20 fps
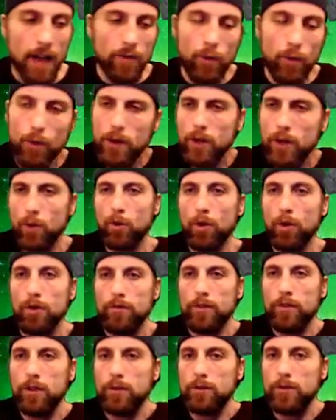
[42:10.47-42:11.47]
or what your
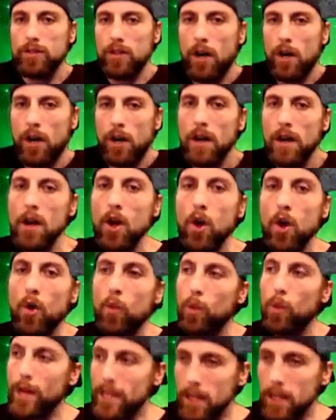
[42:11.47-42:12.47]
worldviews are,
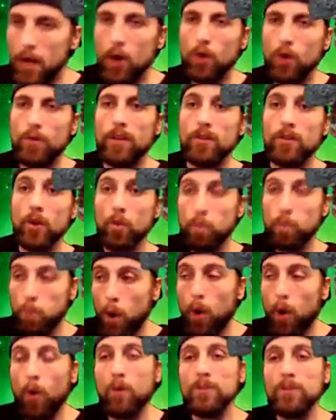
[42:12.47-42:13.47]
we know that the
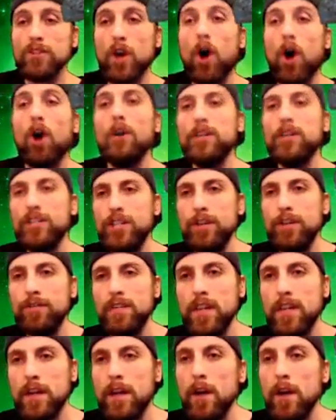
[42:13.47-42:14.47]
poles are
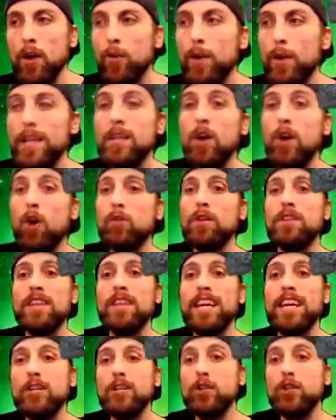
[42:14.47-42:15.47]
shifting. We know that
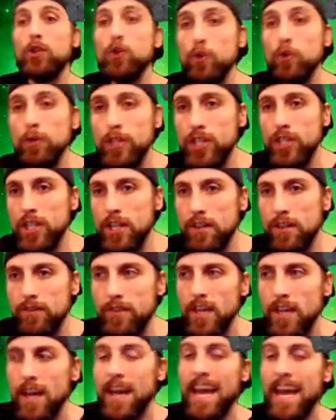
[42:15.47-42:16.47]
they do
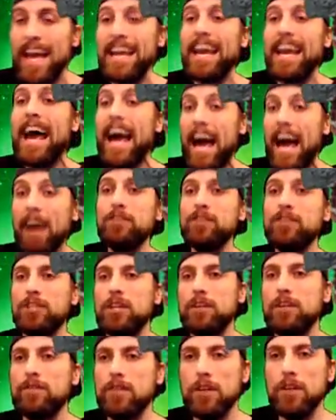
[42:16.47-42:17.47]
shift and have
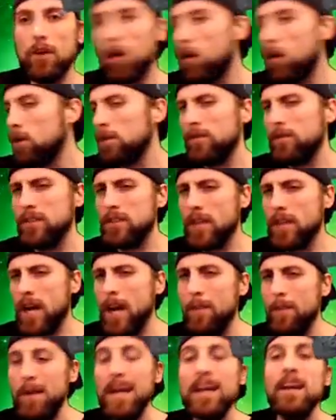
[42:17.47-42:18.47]
shifted all of the
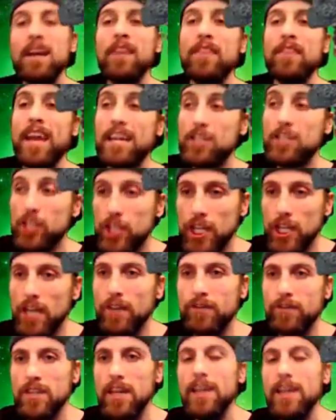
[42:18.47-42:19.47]
time. That
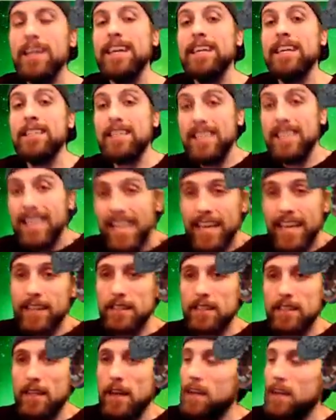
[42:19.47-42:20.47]
shift is
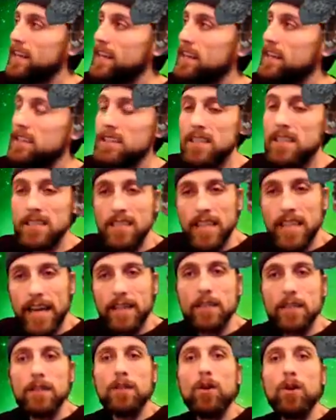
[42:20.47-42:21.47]
this. It is the
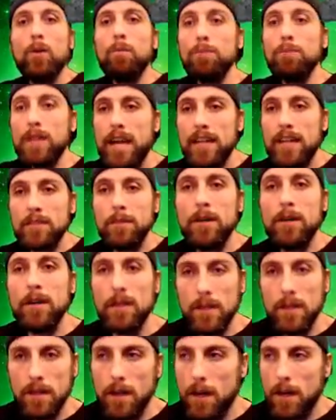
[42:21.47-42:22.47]
cyclical
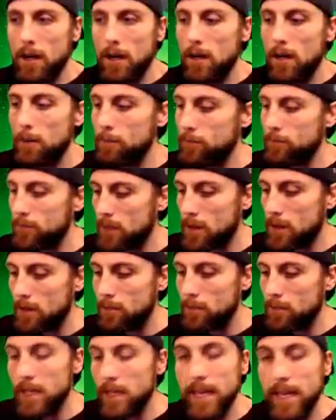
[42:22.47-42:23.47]
plasma um,
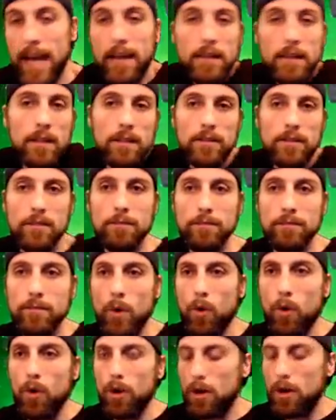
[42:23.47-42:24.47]
cataclysm
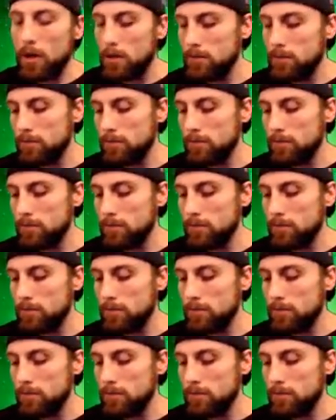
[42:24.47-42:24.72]
or